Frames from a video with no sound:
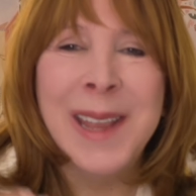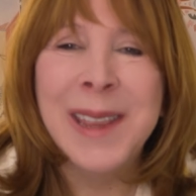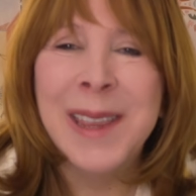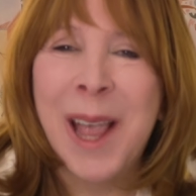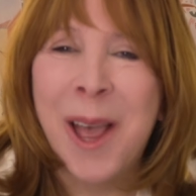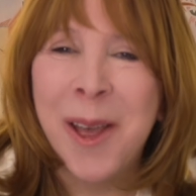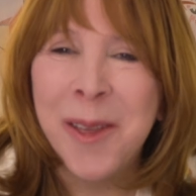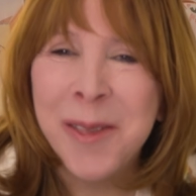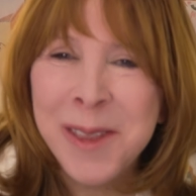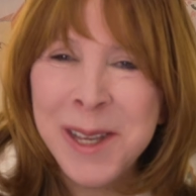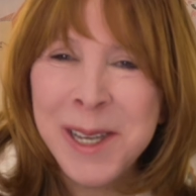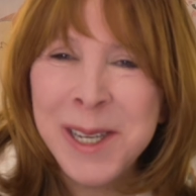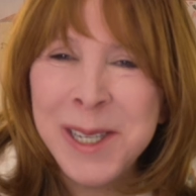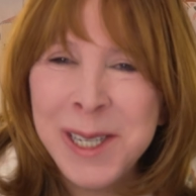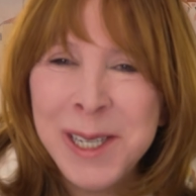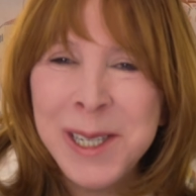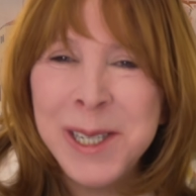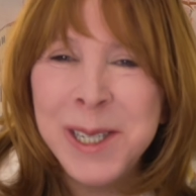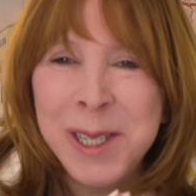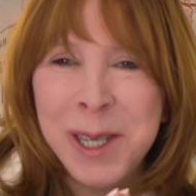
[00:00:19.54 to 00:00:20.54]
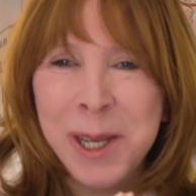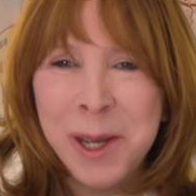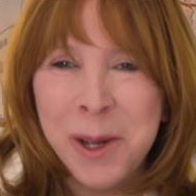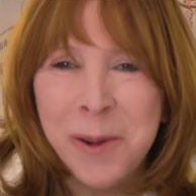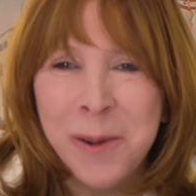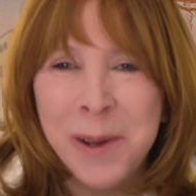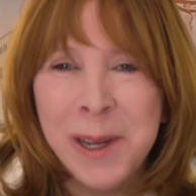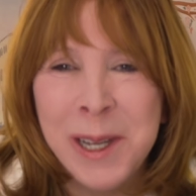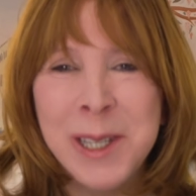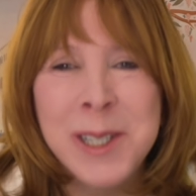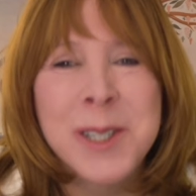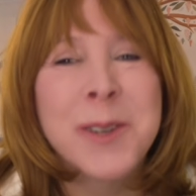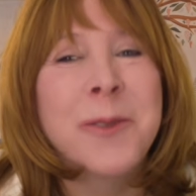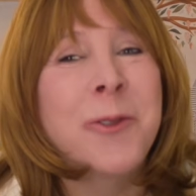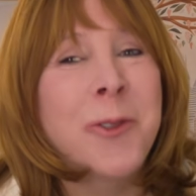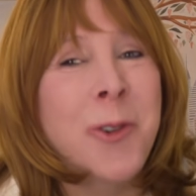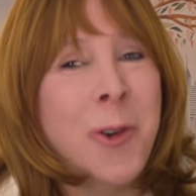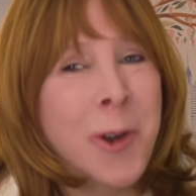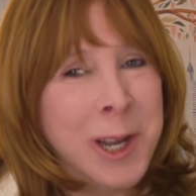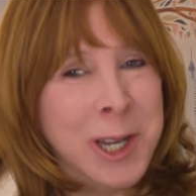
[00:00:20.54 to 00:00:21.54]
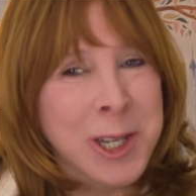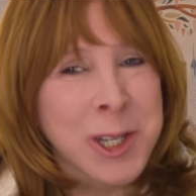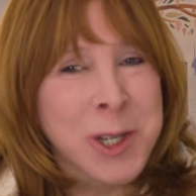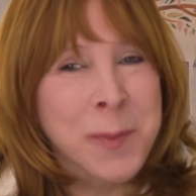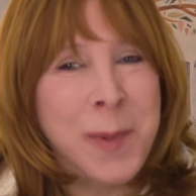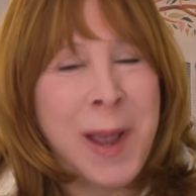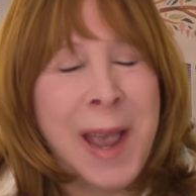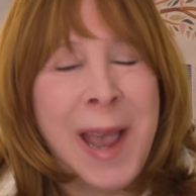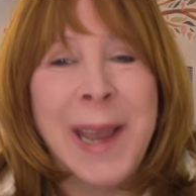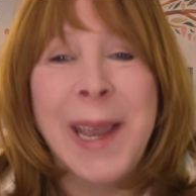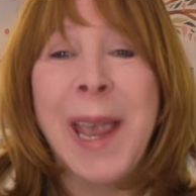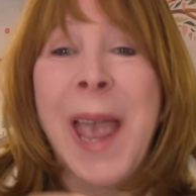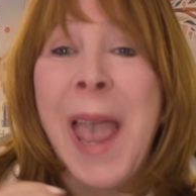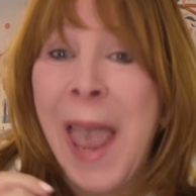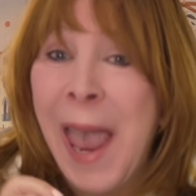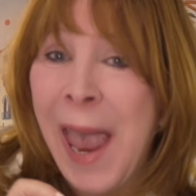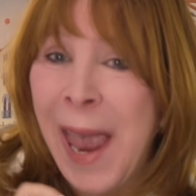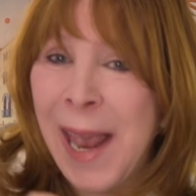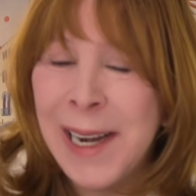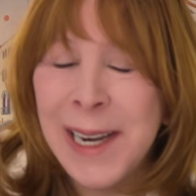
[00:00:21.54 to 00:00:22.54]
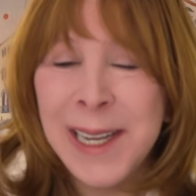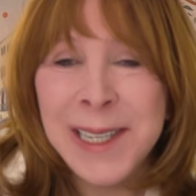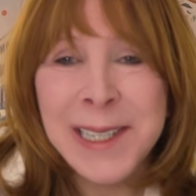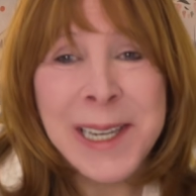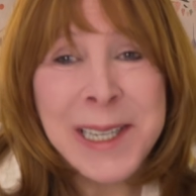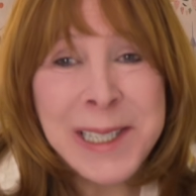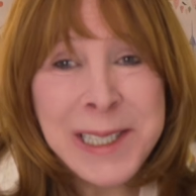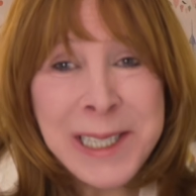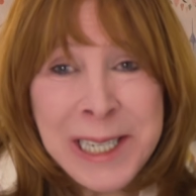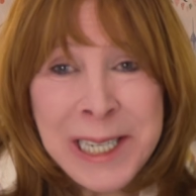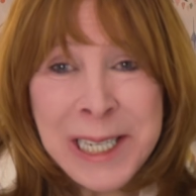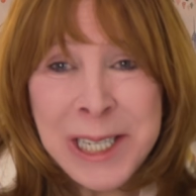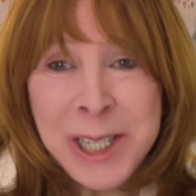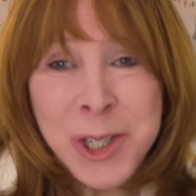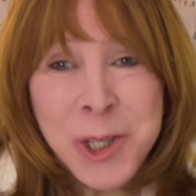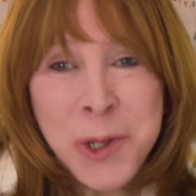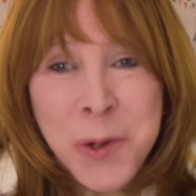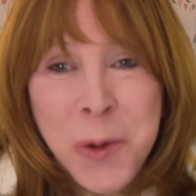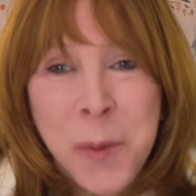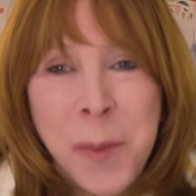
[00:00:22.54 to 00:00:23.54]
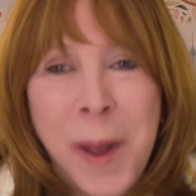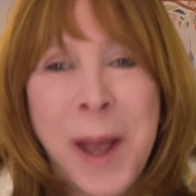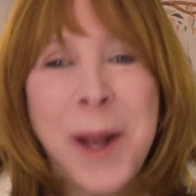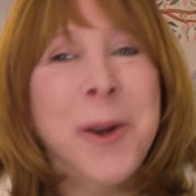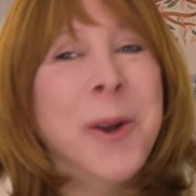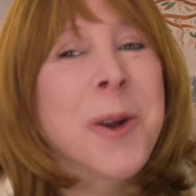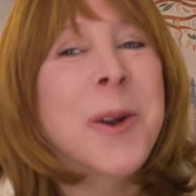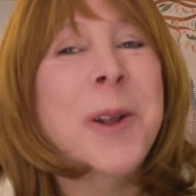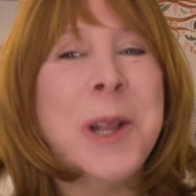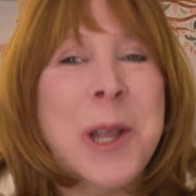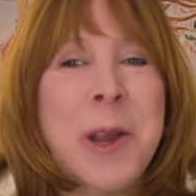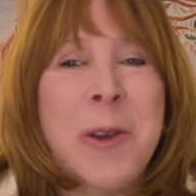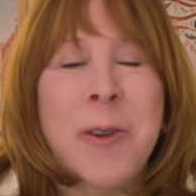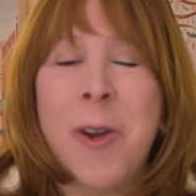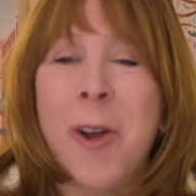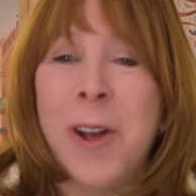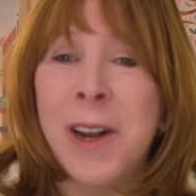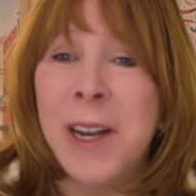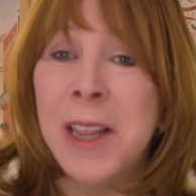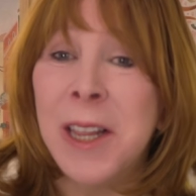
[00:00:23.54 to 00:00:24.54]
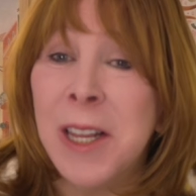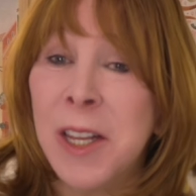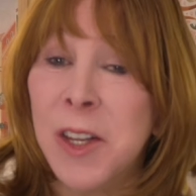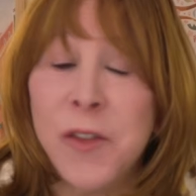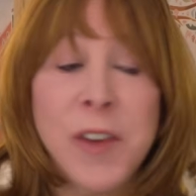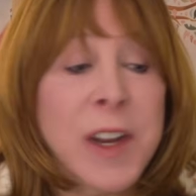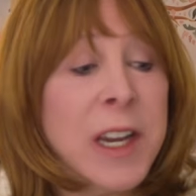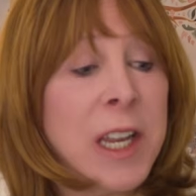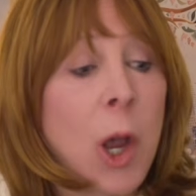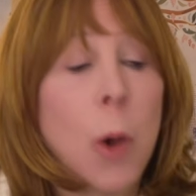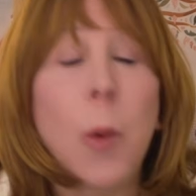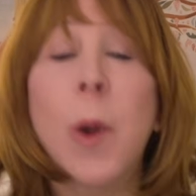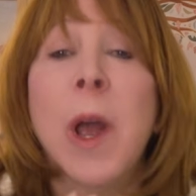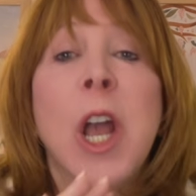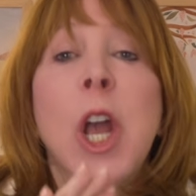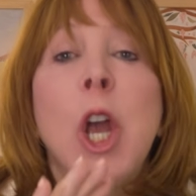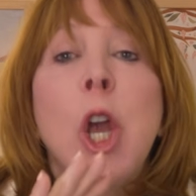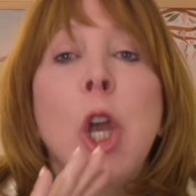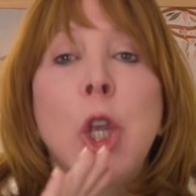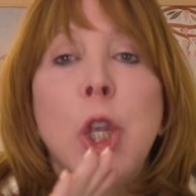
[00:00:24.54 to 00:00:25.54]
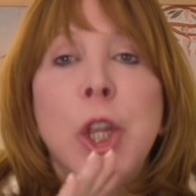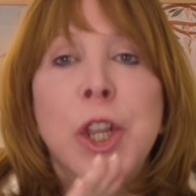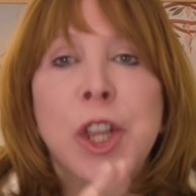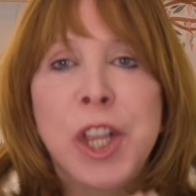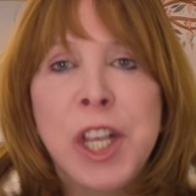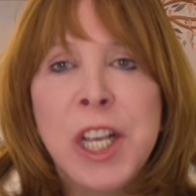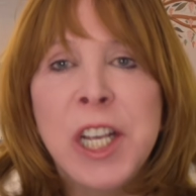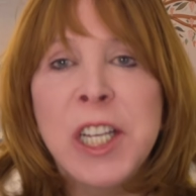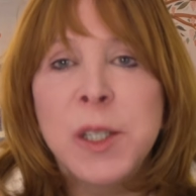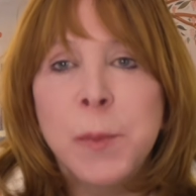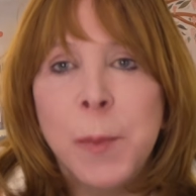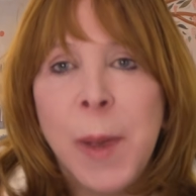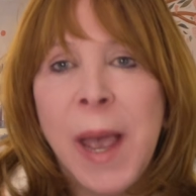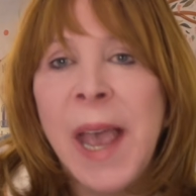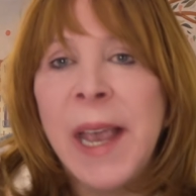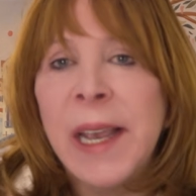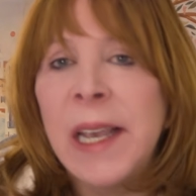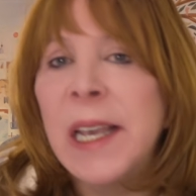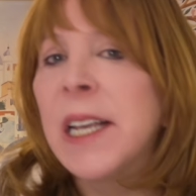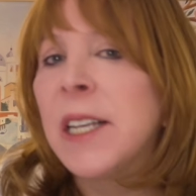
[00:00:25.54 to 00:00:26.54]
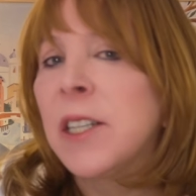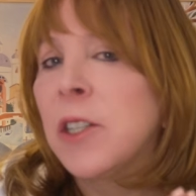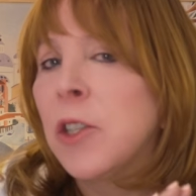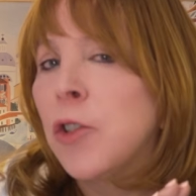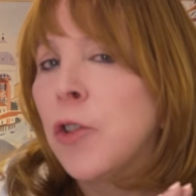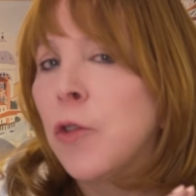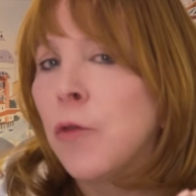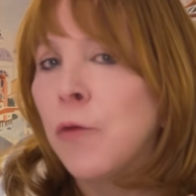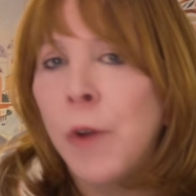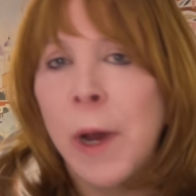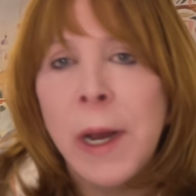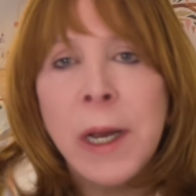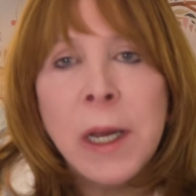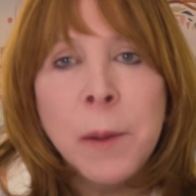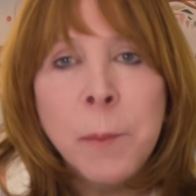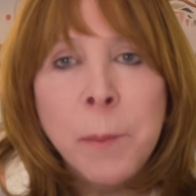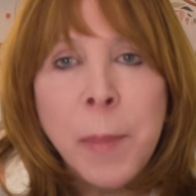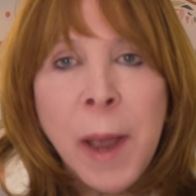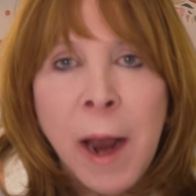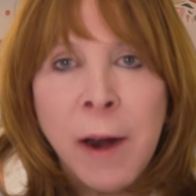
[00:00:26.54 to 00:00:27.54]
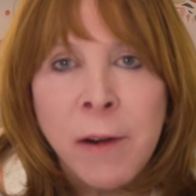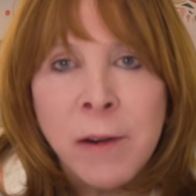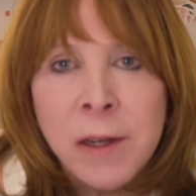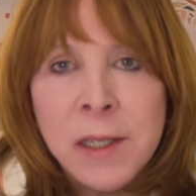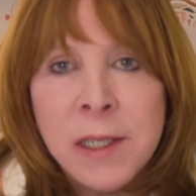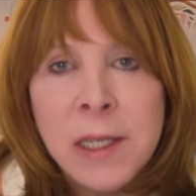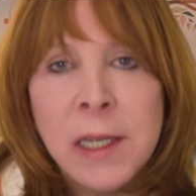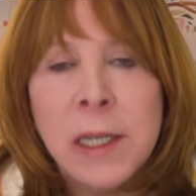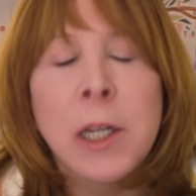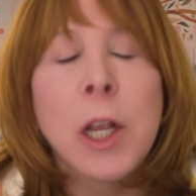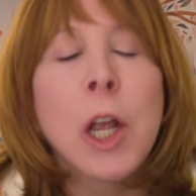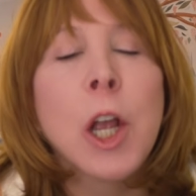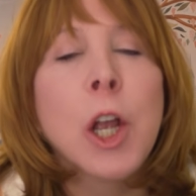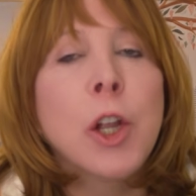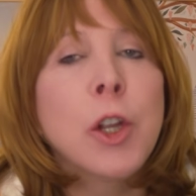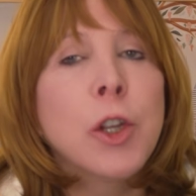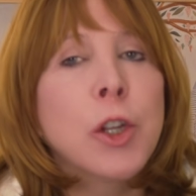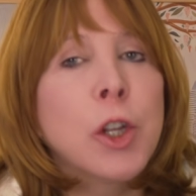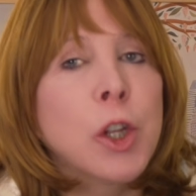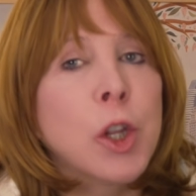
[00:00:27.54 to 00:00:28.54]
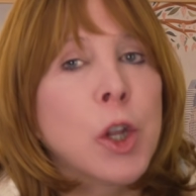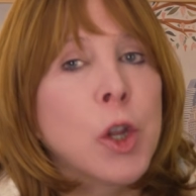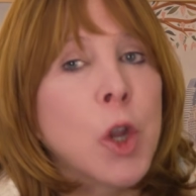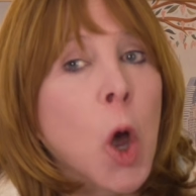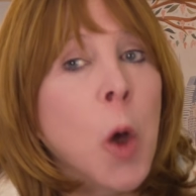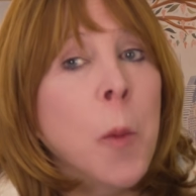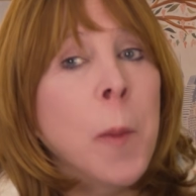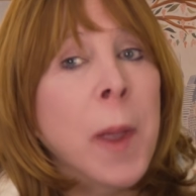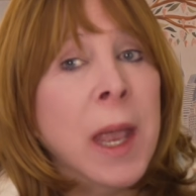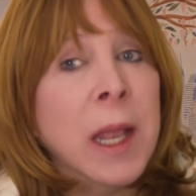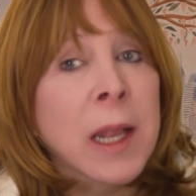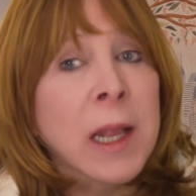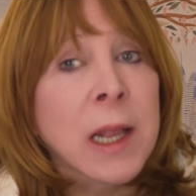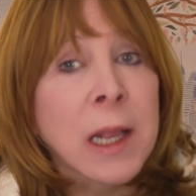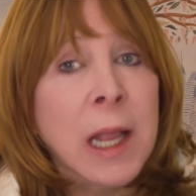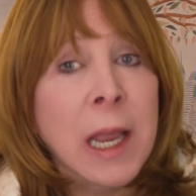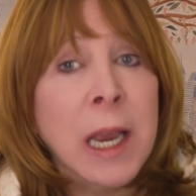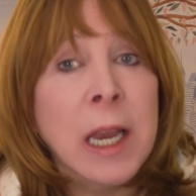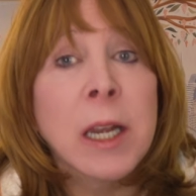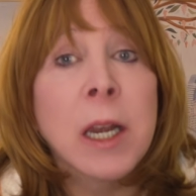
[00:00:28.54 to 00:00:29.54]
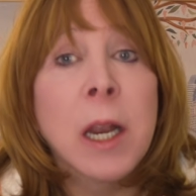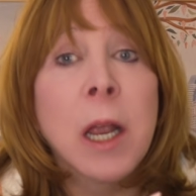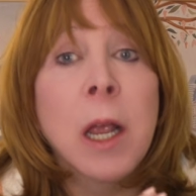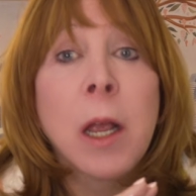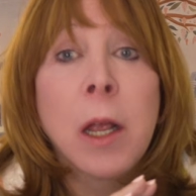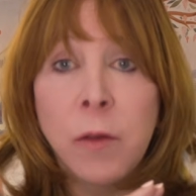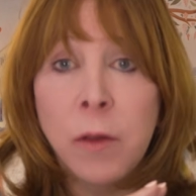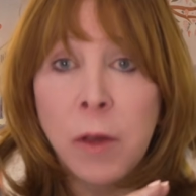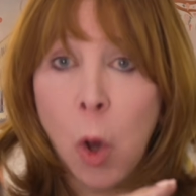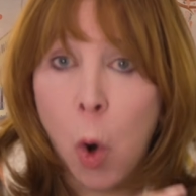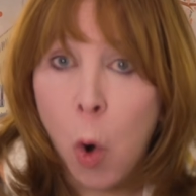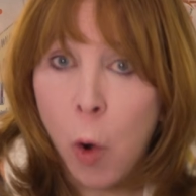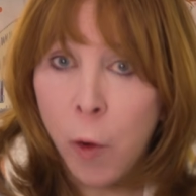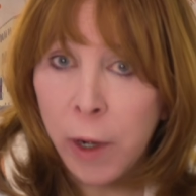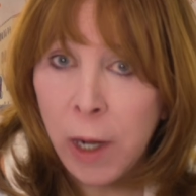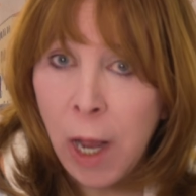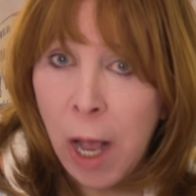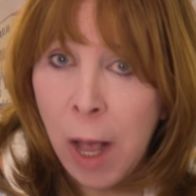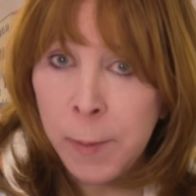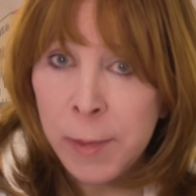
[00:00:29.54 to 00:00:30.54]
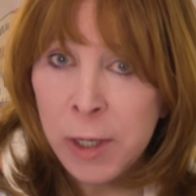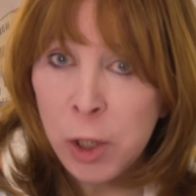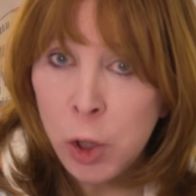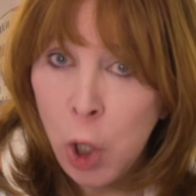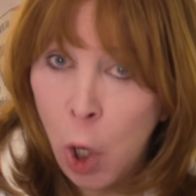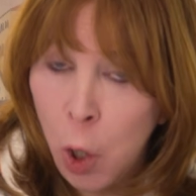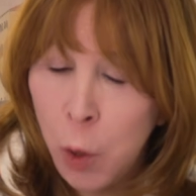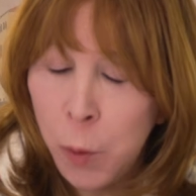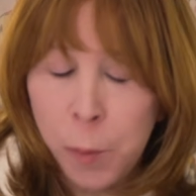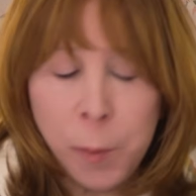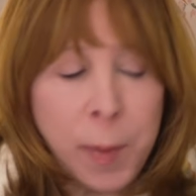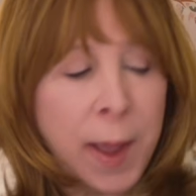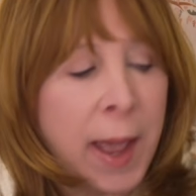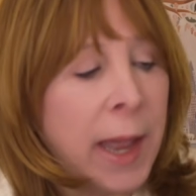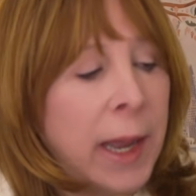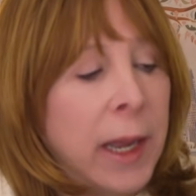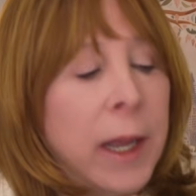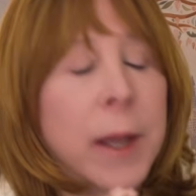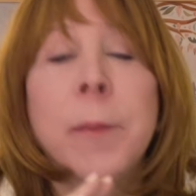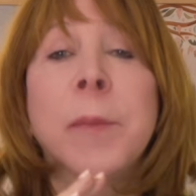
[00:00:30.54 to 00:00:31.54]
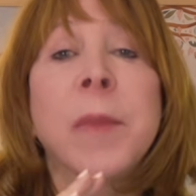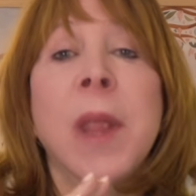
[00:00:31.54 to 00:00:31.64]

Now this is the Quince Voyage bag, and as I teased you about earlier on in this video, this bag is a direct comparison to the Nomad Lane Origami Tote bag